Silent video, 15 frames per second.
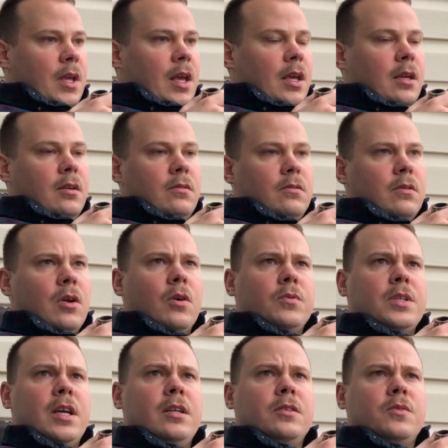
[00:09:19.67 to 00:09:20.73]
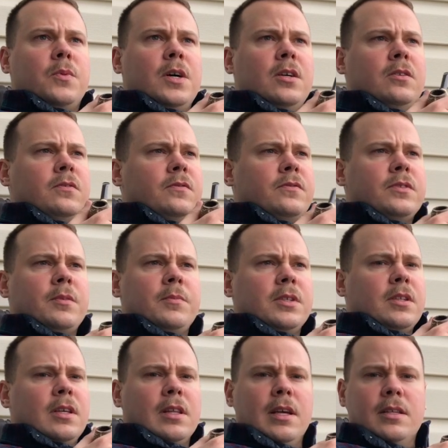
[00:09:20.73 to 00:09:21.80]
10, 12, something
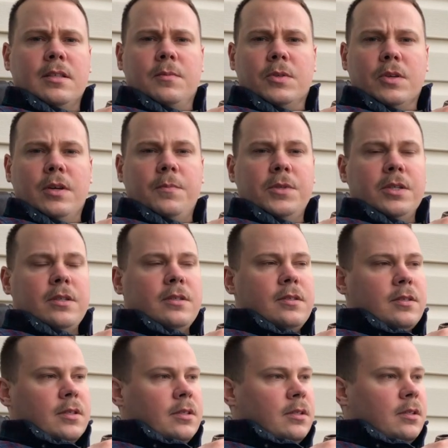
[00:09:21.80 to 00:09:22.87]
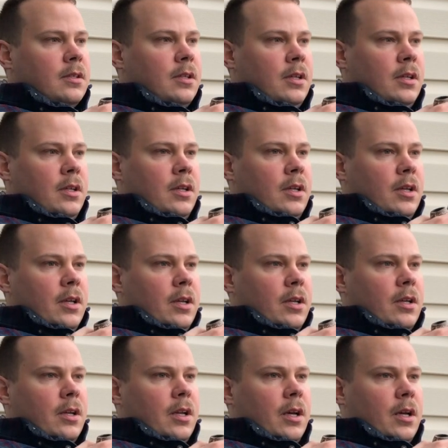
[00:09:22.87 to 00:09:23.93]
like that subscriptions,
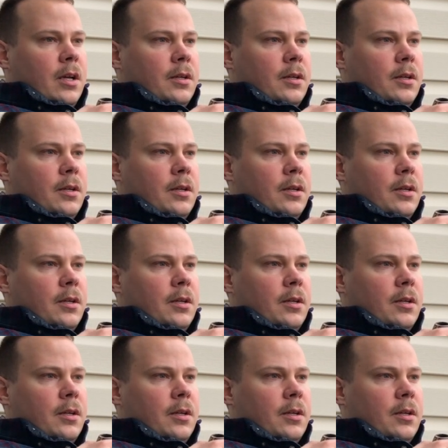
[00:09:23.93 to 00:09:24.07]
and